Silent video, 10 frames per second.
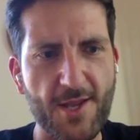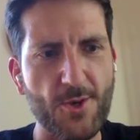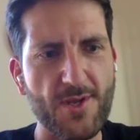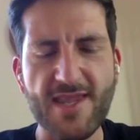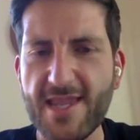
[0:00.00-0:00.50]

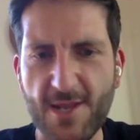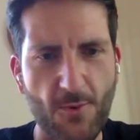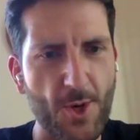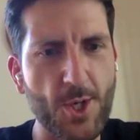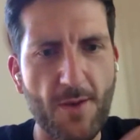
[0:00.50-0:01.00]
teachers, and he did
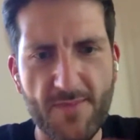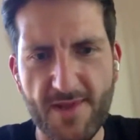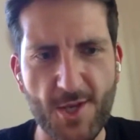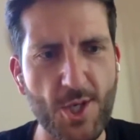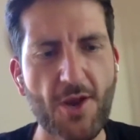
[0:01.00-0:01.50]
a workshop
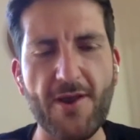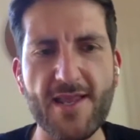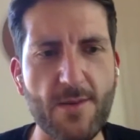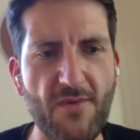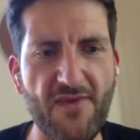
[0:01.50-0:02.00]

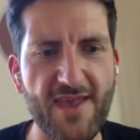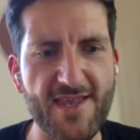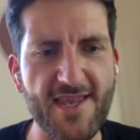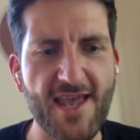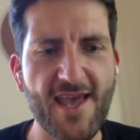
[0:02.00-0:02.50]
sharing some of
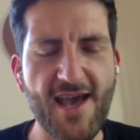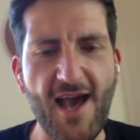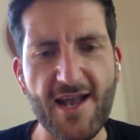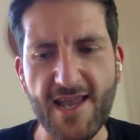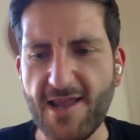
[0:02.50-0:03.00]
his
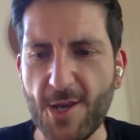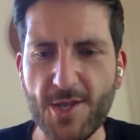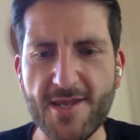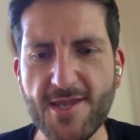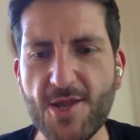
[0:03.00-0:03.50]

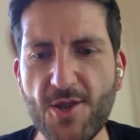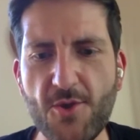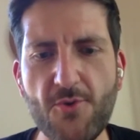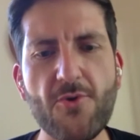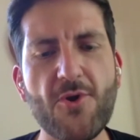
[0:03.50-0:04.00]
connections to
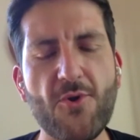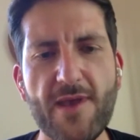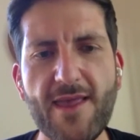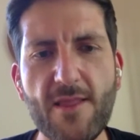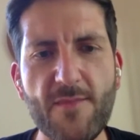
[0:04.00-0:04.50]
new
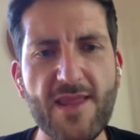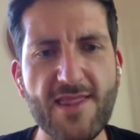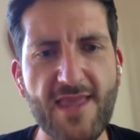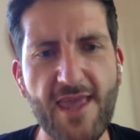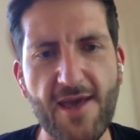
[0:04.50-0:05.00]
curriculum
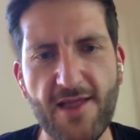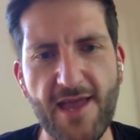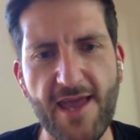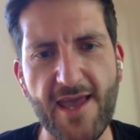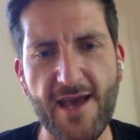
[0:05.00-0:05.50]
in the
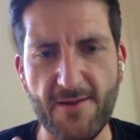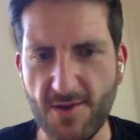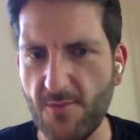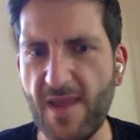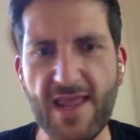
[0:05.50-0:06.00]
ELA,
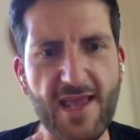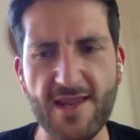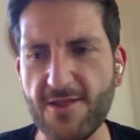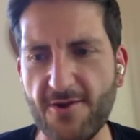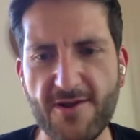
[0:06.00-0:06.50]
new
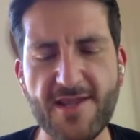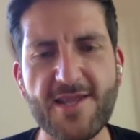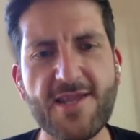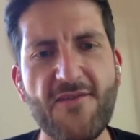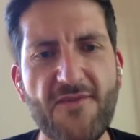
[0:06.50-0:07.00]
media, and other
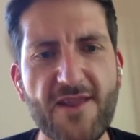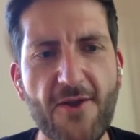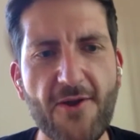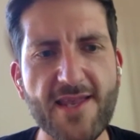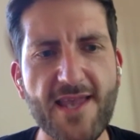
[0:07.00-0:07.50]
different
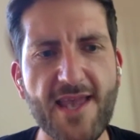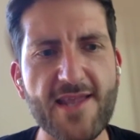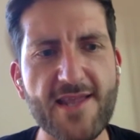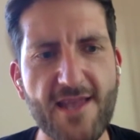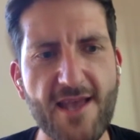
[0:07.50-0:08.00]
areas,
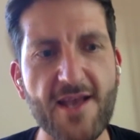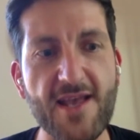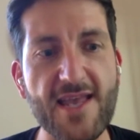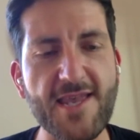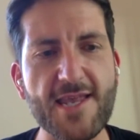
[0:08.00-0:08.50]
and
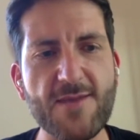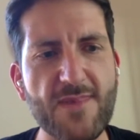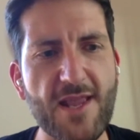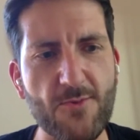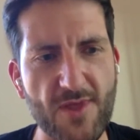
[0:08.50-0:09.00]

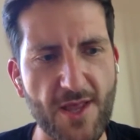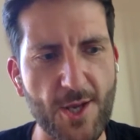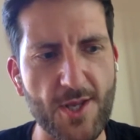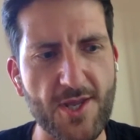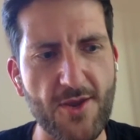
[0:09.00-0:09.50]
assessment in
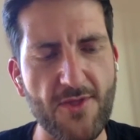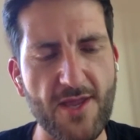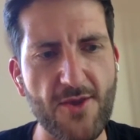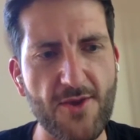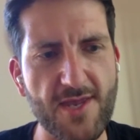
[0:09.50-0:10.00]
relation to
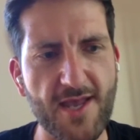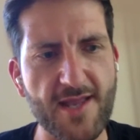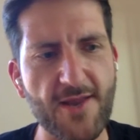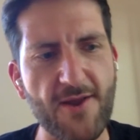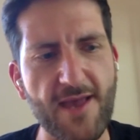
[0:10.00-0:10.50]
the new
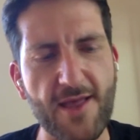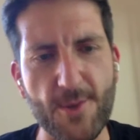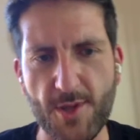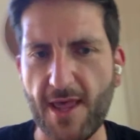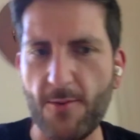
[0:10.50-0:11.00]
secondary
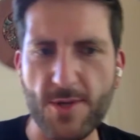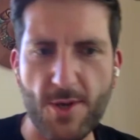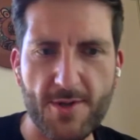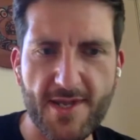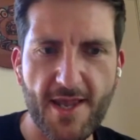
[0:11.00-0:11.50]
English language
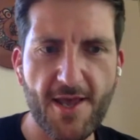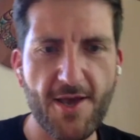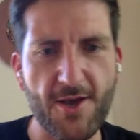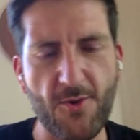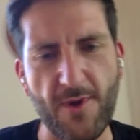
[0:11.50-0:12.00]
arts
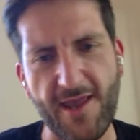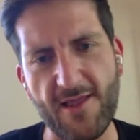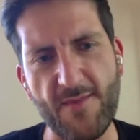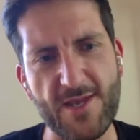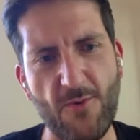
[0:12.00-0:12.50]

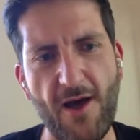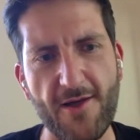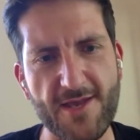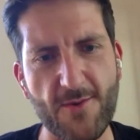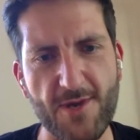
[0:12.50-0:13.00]
curriculum as
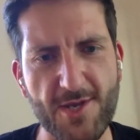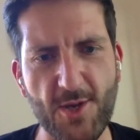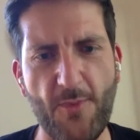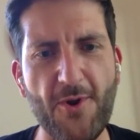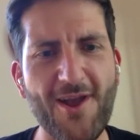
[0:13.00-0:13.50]
well. So we're
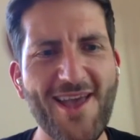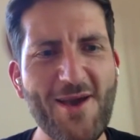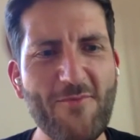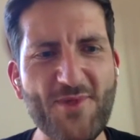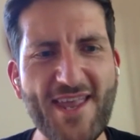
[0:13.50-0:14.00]
super
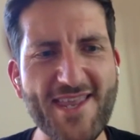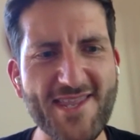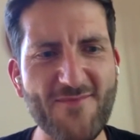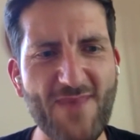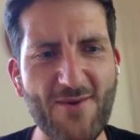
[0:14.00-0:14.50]

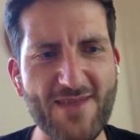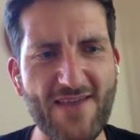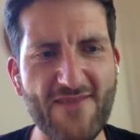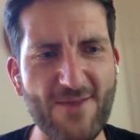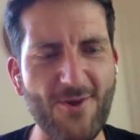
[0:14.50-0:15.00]
pleased to be able to
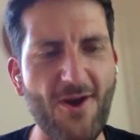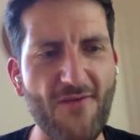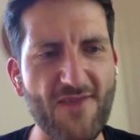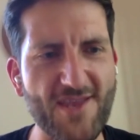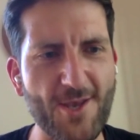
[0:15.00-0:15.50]
have another
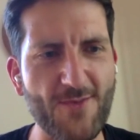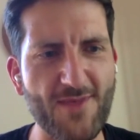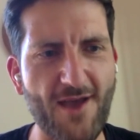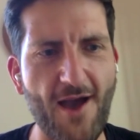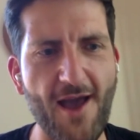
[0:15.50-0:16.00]
conversation
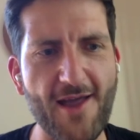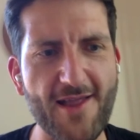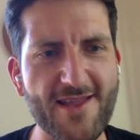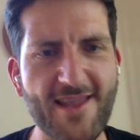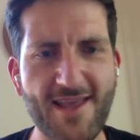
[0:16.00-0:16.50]
with
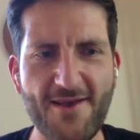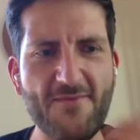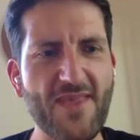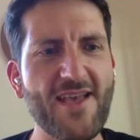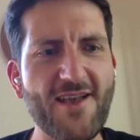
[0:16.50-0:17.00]
Kyle. And
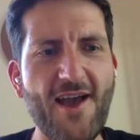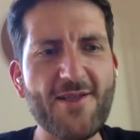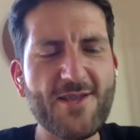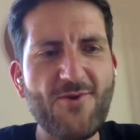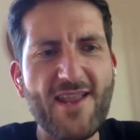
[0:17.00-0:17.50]

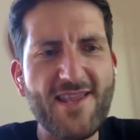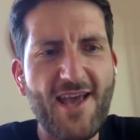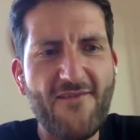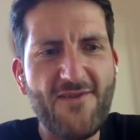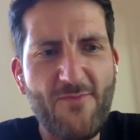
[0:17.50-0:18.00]
Kyle, it's great
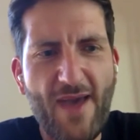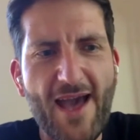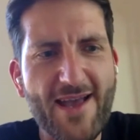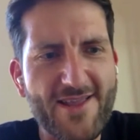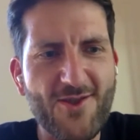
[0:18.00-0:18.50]
to have you
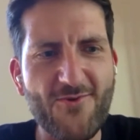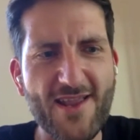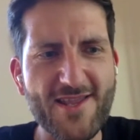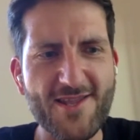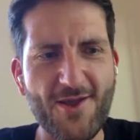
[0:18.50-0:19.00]
back and
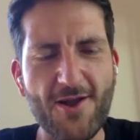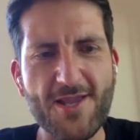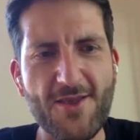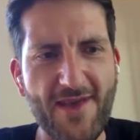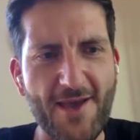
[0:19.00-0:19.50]
great to
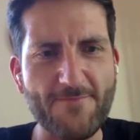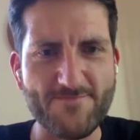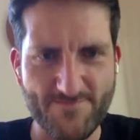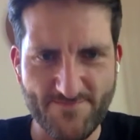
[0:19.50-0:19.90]
talk to you again.